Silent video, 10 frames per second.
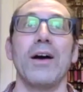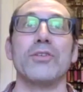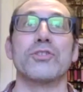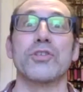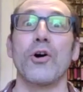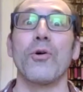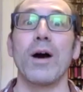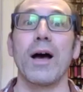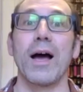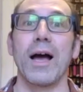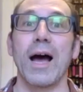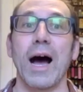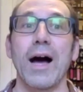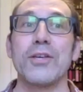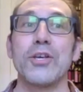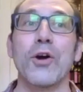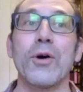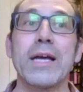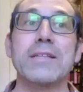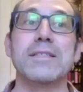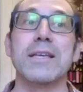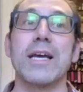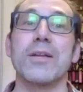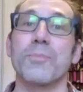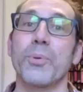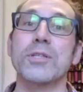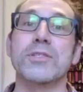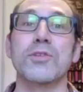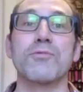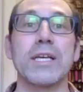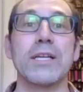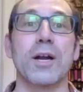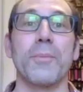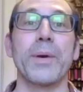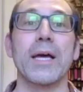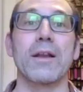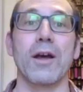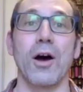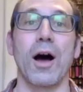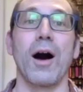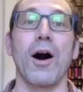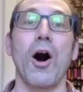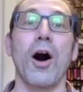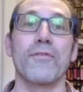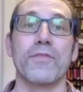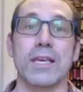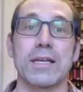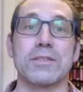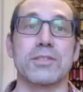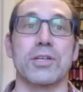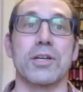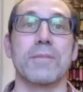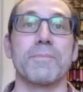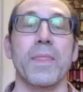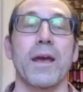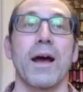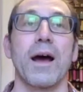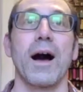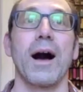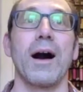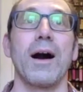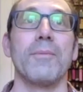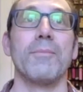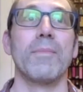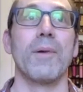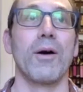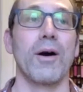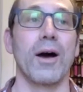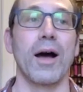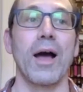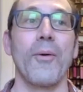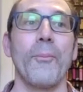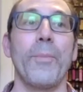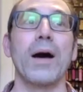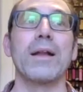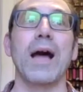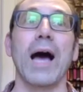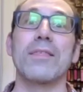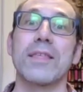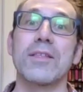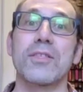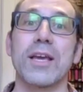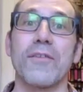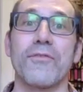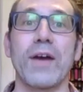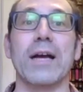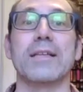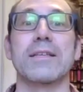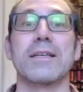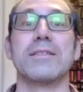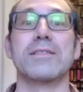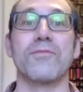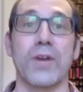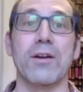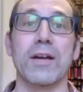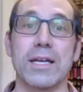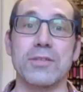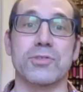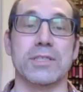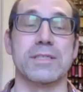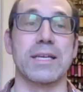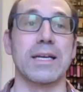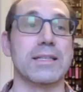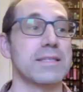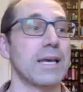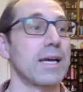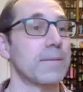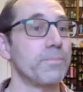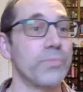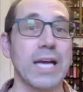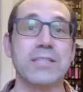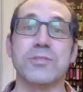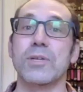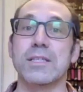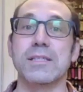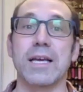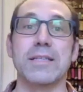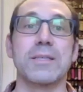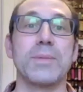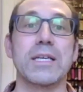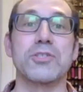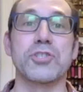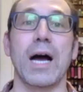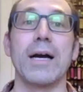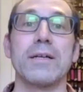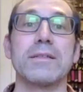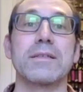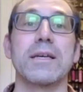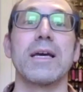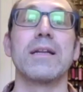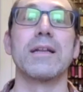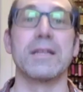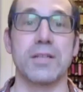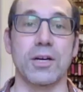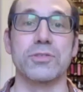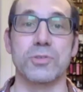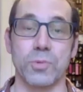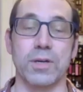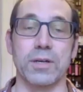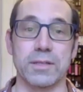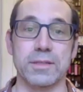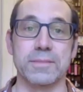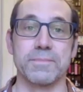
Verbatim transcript: So, you know, it's it puts the reader a bit uh, off kilter um, but I think the effect is very interesting. It's like that's what it's like to be a child in an adult's world.